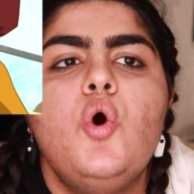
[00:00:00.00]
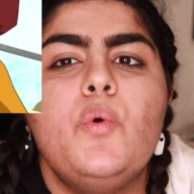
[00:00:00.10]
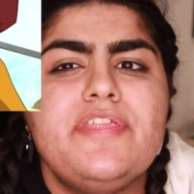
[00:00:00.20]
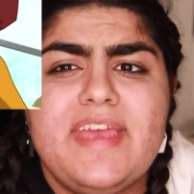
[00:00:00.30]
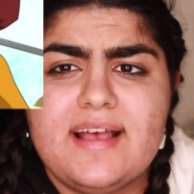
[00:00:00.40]

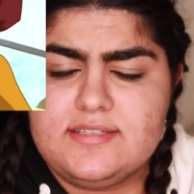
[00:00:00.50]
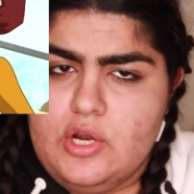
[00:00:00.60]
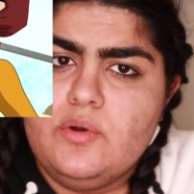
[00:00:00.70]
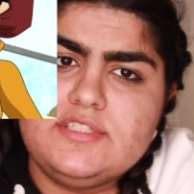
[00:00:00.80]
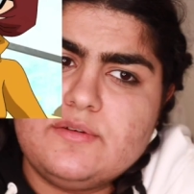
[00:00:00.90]
with
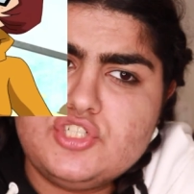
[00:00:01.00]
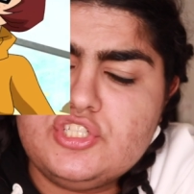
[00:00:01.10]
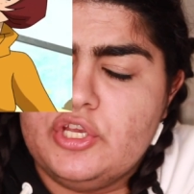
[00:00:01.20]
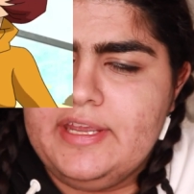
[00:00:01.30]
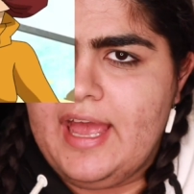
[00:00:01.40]
Gaston, because I was just
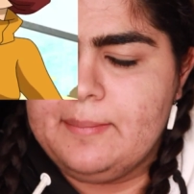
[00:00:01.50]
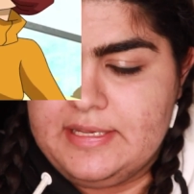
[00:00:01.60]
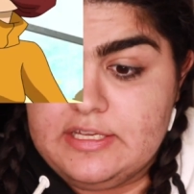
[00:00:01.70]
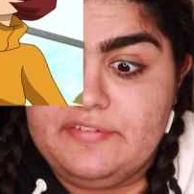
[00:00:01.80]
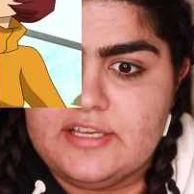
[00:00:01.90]
looking at
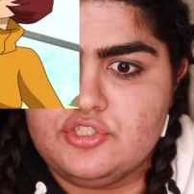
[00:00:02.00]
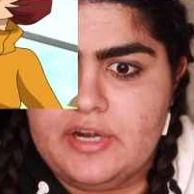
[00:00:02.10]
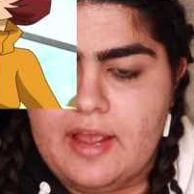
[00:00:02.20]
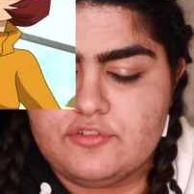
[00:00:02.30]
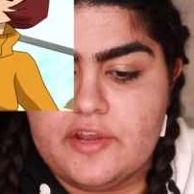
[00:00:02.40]
myself yesterday
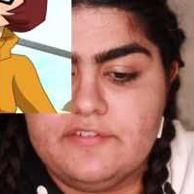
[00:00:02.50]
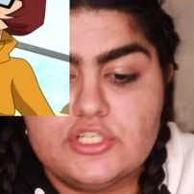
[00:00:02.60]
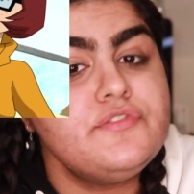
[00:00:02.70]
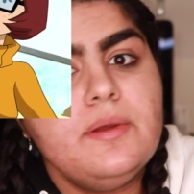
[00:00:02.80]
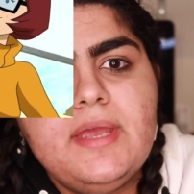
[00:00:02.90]
after I
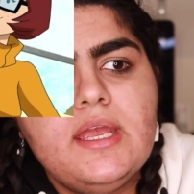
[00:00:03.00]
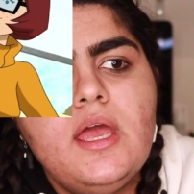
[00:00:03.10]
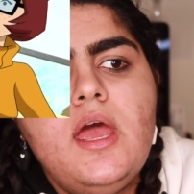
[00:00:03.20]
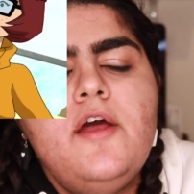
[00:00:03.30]
finished filming